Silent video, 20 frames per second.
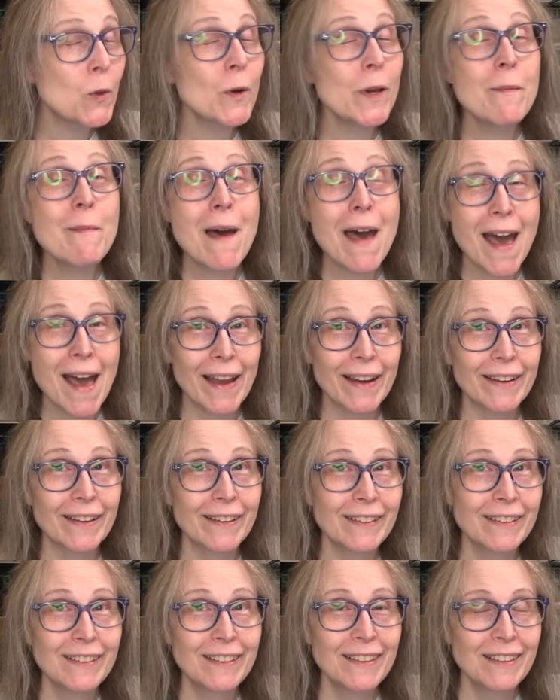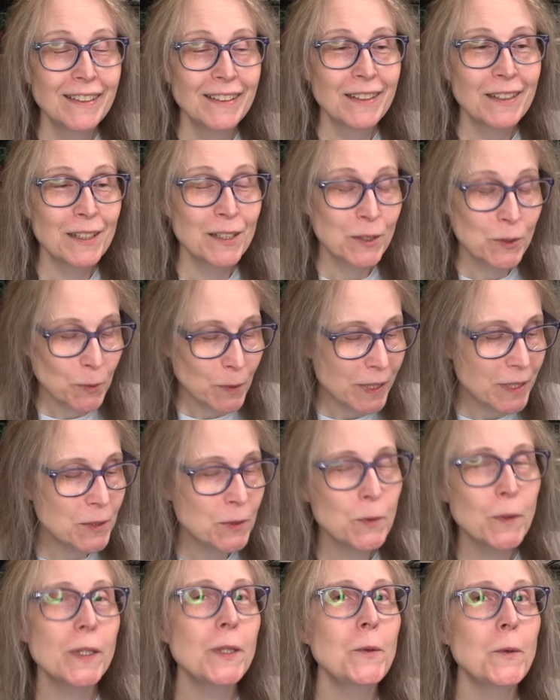the way back in twenty
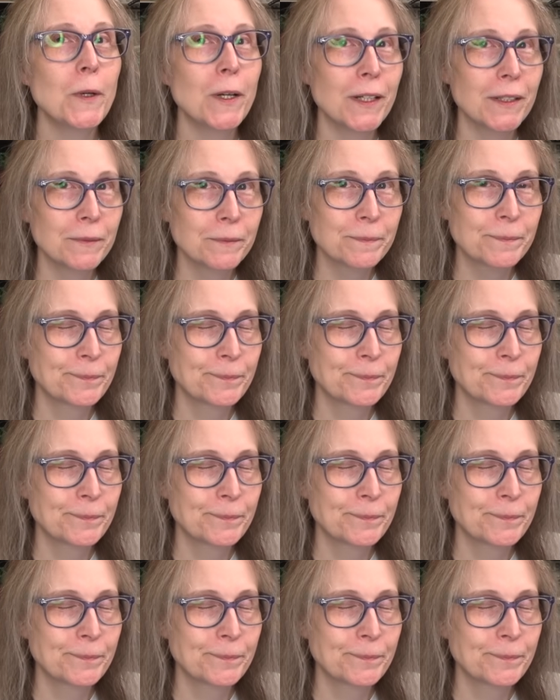twenty-one.